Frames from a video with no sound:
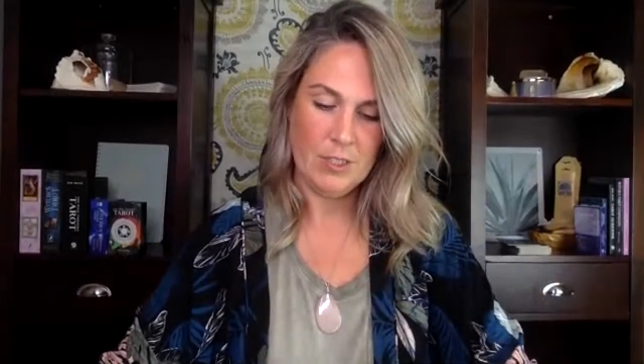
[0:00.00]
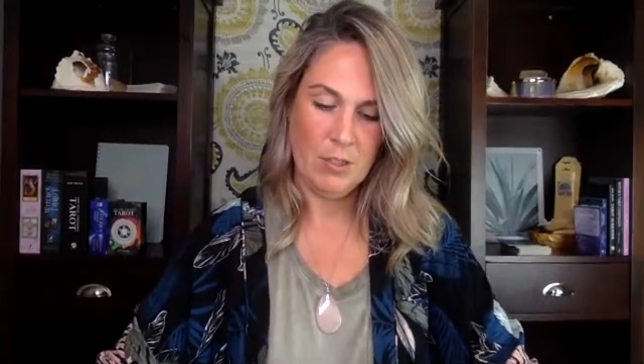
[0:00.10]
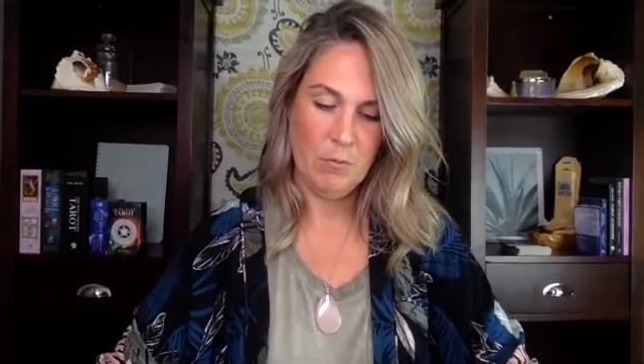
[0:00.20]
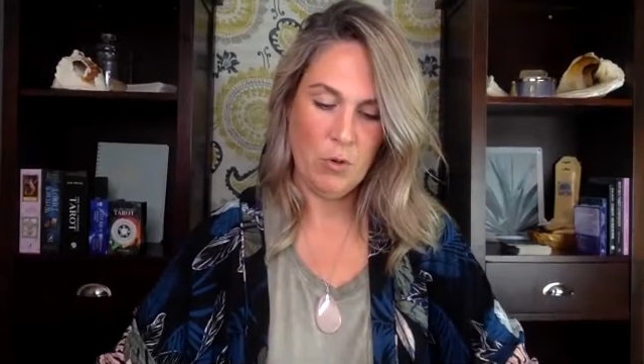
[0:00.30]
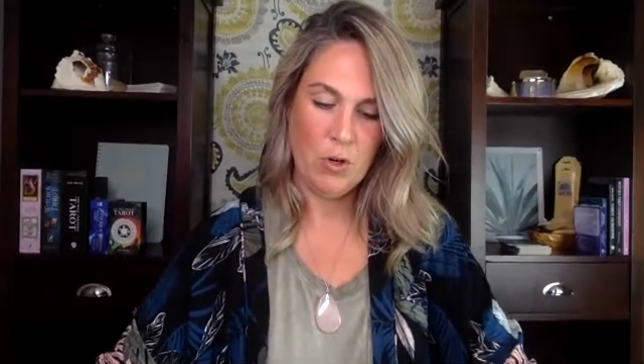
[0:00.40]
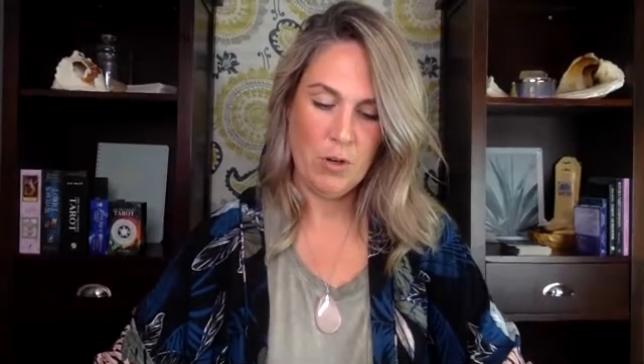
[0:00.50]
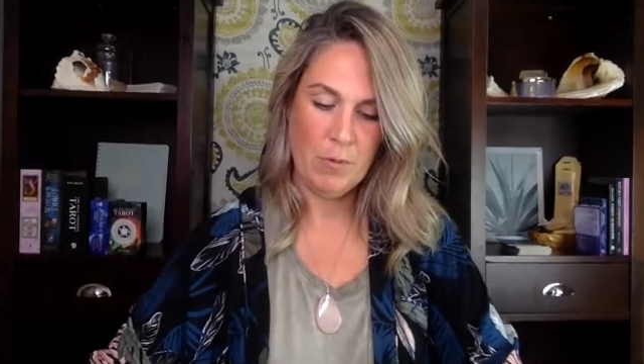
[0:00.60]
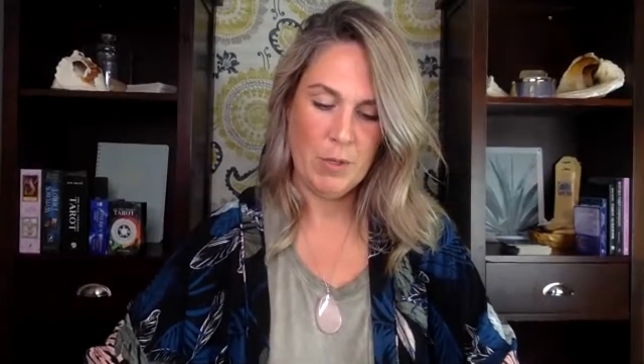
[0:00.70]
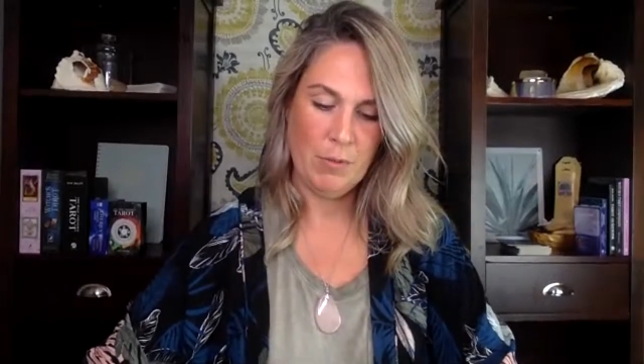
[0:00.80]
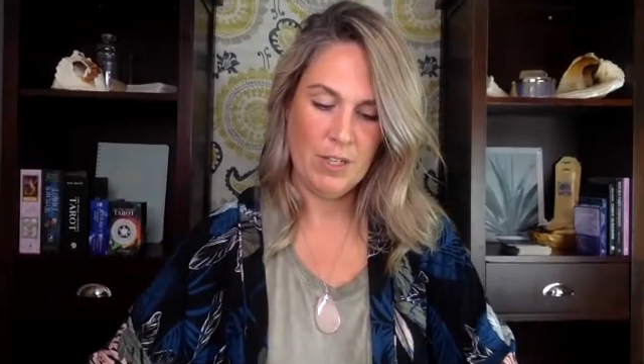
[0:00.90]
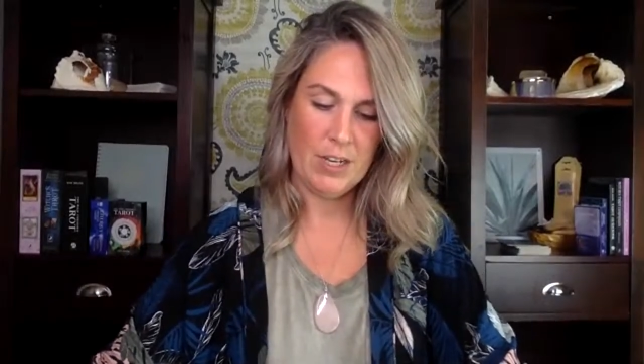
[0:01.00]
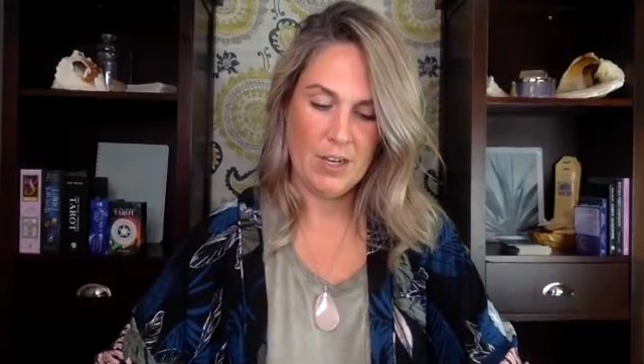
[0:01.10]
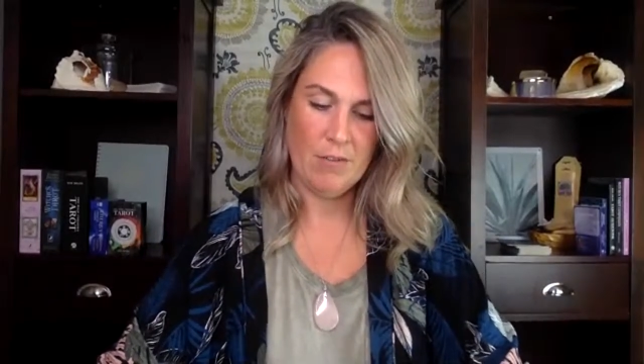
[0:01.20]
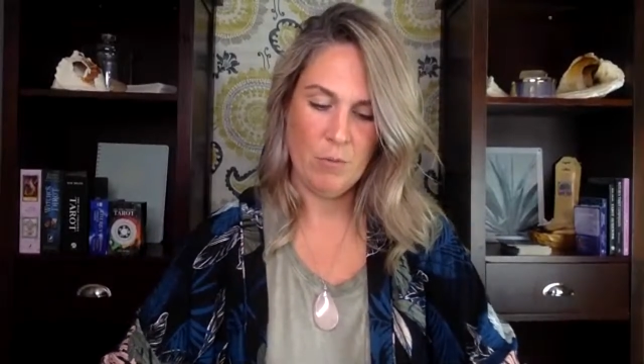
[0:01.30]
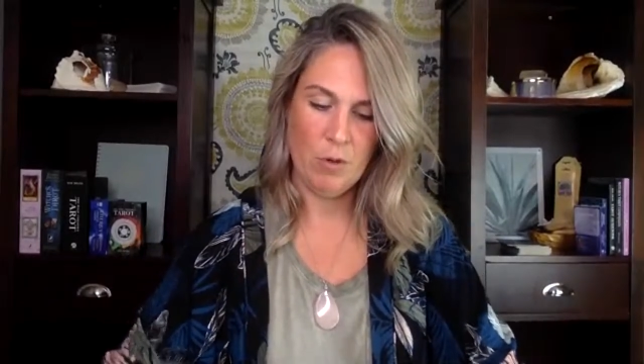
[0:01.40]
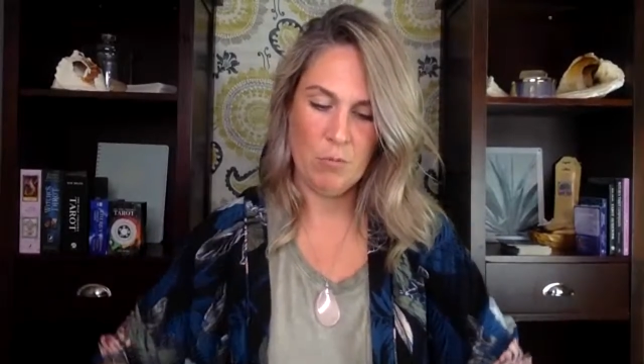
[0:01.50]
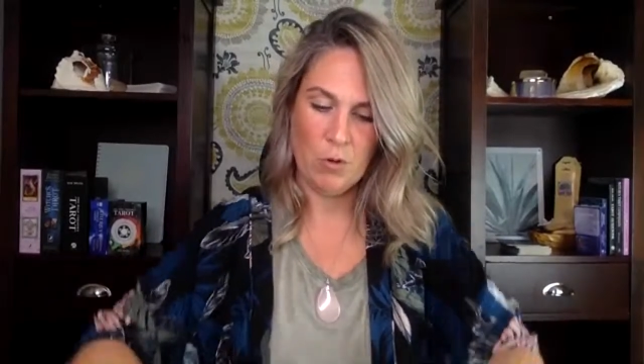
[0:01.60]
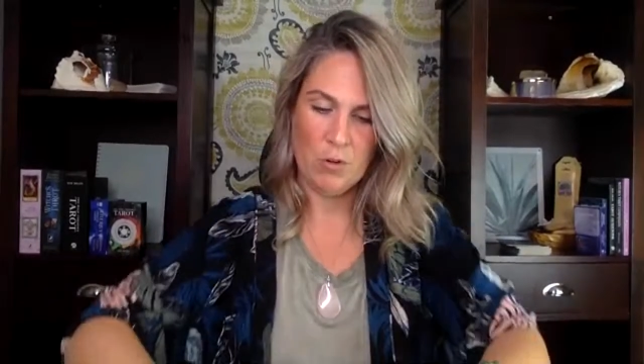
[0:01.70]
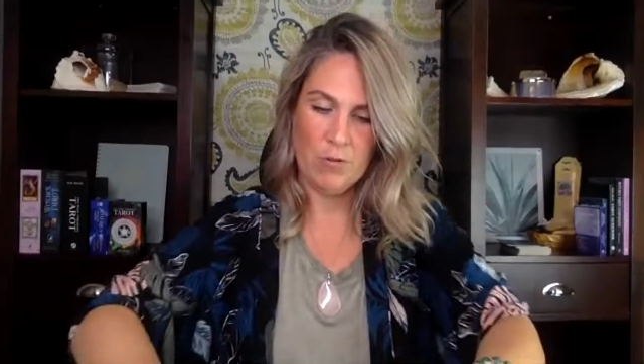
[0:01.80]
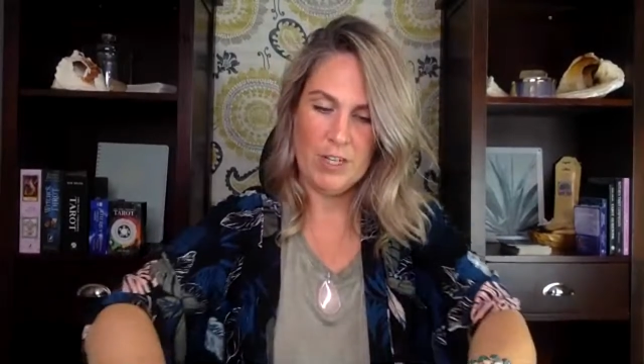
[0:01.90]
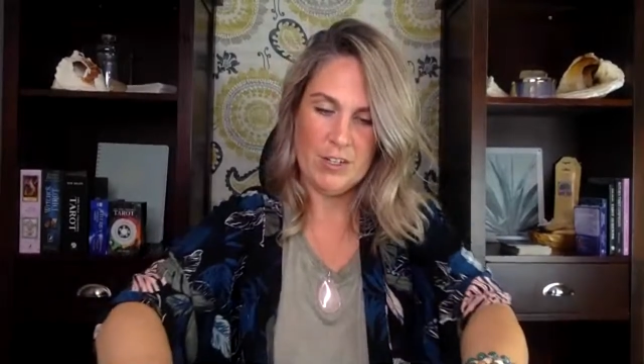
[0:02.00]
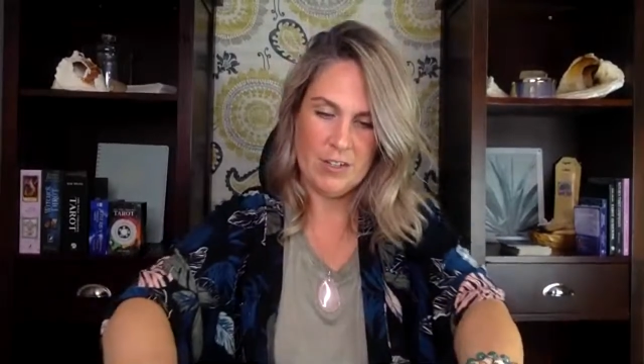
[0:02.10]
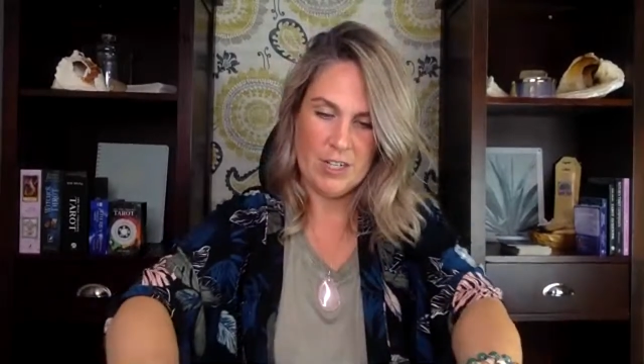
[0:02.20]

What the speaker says: The more people I have, the more motivated